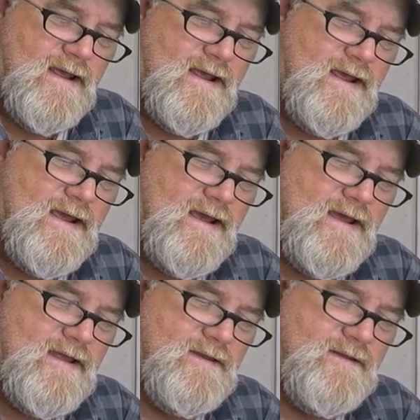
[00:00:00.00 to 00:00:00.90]

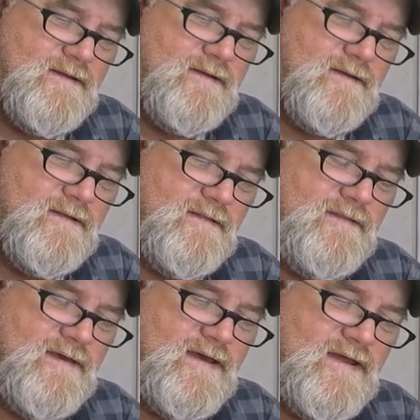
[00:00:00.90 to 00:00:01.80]
And
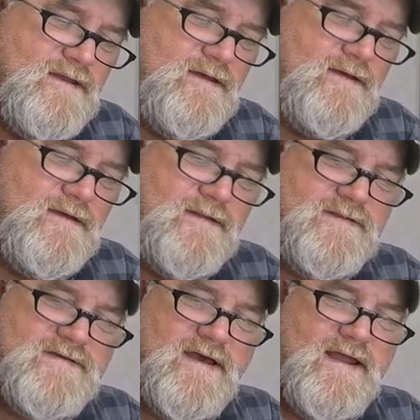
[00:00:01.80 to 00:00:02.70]
then
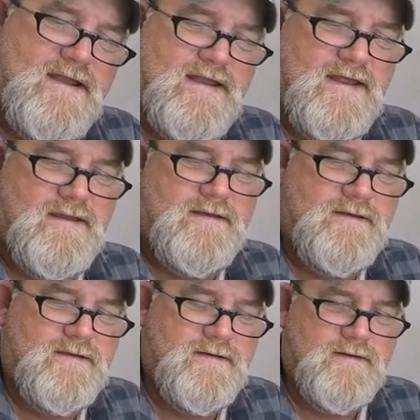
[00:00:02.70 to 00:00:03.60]
tighten it.
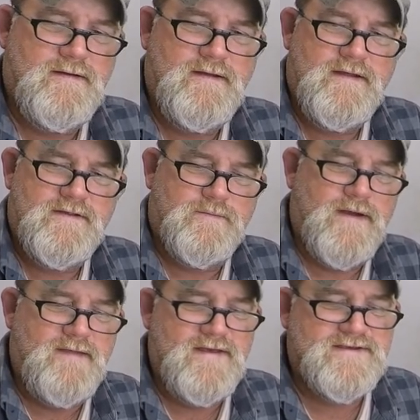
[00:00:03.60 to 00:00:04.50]
The
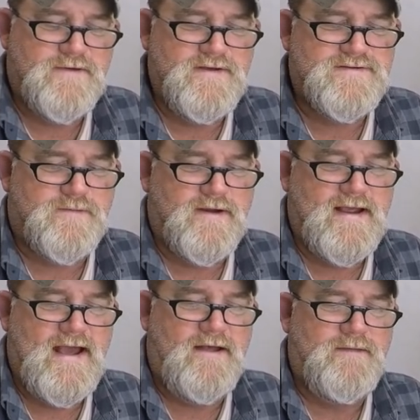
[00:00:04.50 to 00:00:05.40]
way these always work
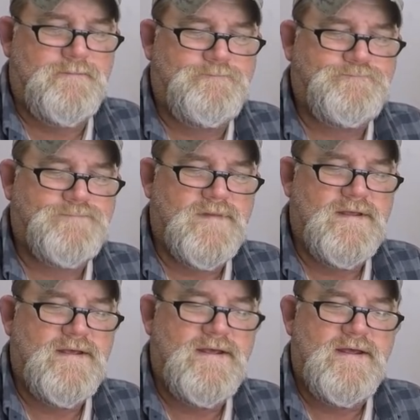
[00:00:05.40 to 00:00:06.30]
out
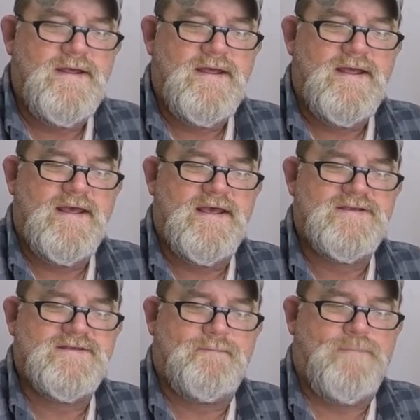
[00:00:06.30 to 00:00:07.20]

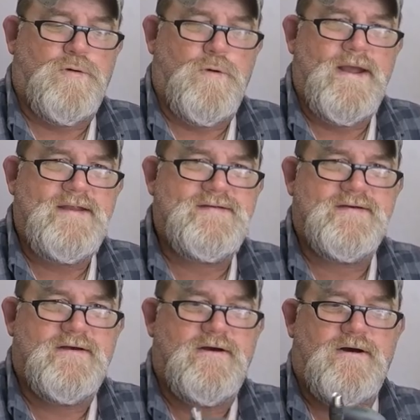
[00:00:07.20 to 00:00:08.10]
is the point
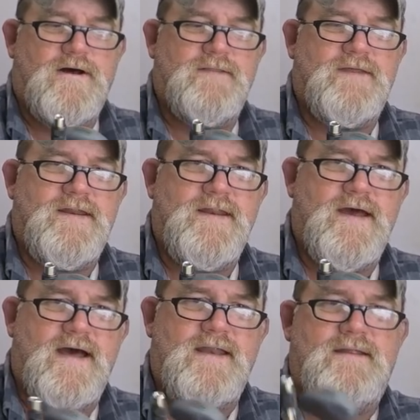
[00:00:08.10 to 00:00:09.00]
on the
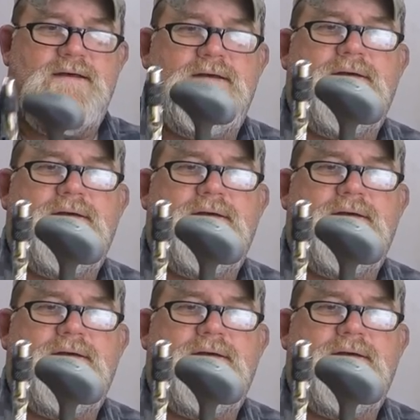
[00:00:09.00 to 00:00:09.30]
nut,